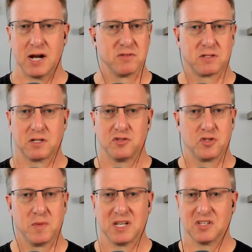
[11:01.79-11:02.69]
I was
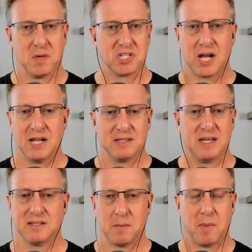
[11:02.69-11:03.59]
consuming as much
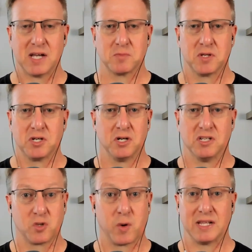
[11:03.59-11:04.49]
content as I possibly could,
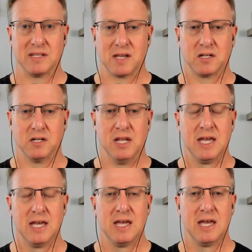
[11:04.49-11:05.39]
as quickly as I could.
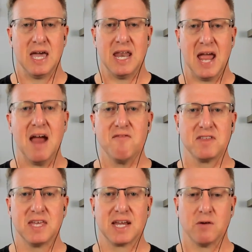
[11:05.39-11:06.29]
And
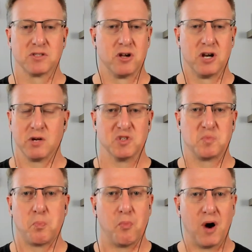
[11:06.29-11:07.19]
everything I was learning was
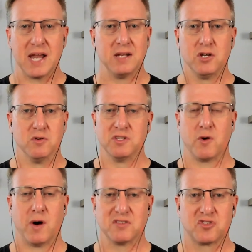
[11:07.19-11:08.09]
brand new. And
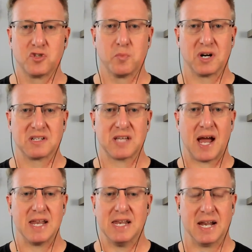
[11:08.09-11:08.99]
so I was super
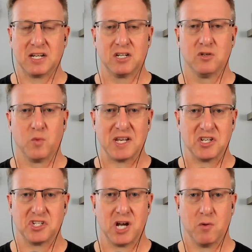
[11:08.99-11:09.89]
excited and I couldn't wait
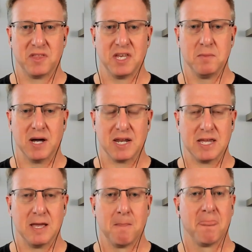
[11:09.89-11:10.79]
to share it with anybody.